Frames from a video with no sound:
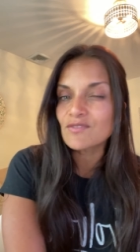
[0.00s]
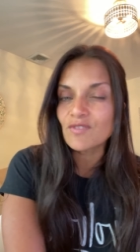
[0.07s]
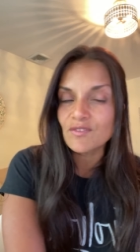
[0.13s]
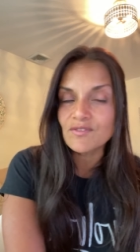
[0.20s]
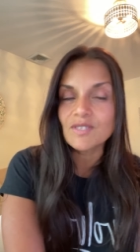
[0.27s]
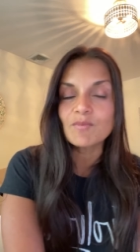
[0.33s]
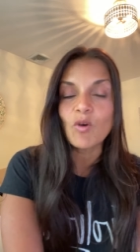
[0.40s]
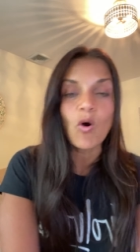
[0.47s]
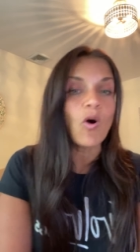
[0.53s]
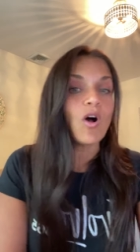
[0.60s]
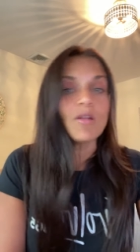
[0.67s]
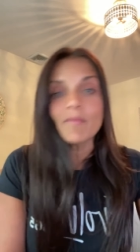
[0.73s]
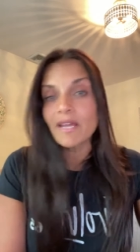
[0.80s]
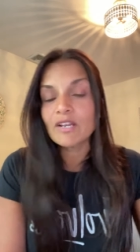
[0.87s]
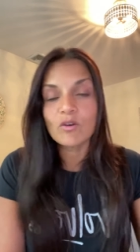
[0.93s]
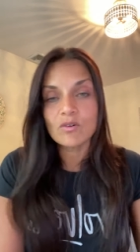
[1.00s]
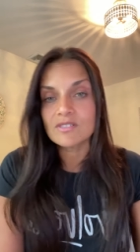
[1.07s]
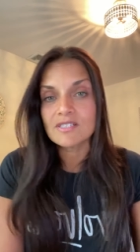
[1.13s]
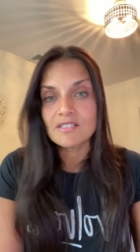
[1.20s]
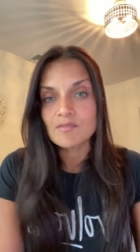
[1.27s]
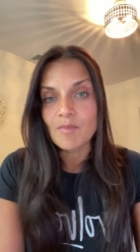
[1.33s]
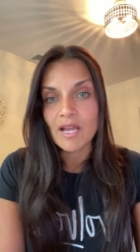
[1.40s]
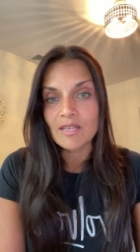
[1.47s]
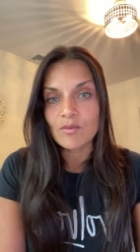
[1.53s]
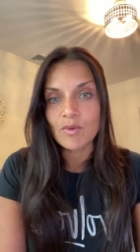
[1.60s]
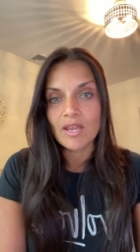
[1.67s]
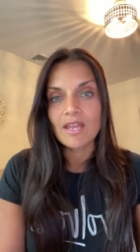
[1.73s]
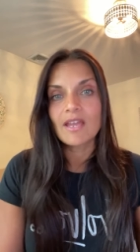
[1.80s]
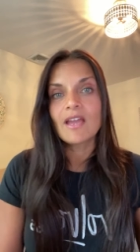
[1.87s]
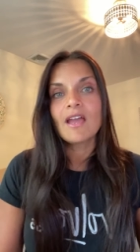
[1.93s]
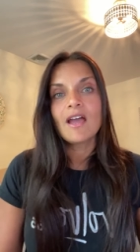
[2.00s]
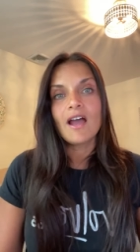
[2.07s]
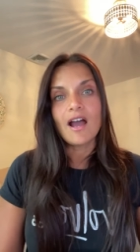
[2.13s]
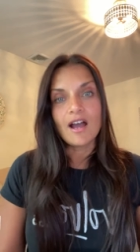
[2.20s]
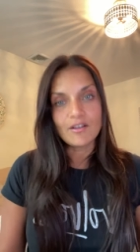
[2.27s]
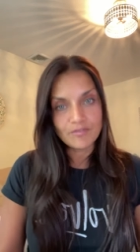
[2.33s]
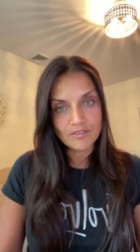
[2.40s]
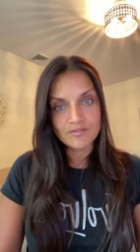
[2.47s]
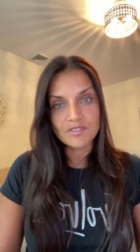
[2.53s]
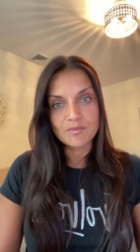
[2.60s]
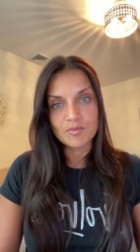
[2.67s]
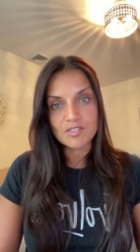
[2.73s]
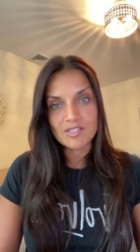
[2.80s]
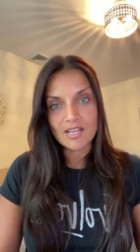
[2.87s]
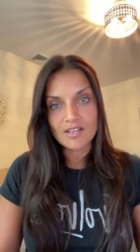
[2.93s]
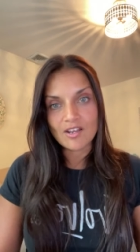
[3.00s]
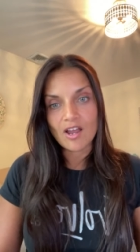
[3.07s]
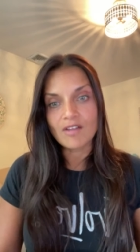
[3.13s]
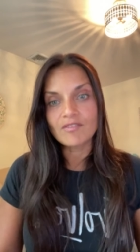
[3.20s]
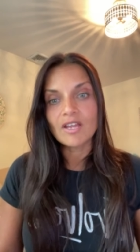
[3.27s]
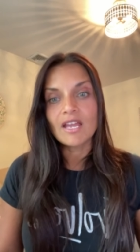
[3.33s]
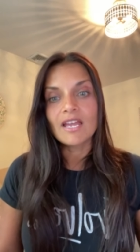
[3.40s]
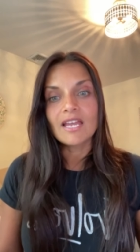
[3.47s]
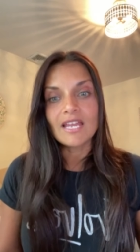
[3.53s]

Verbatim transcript: It's 50 all my courses by the way are 50% off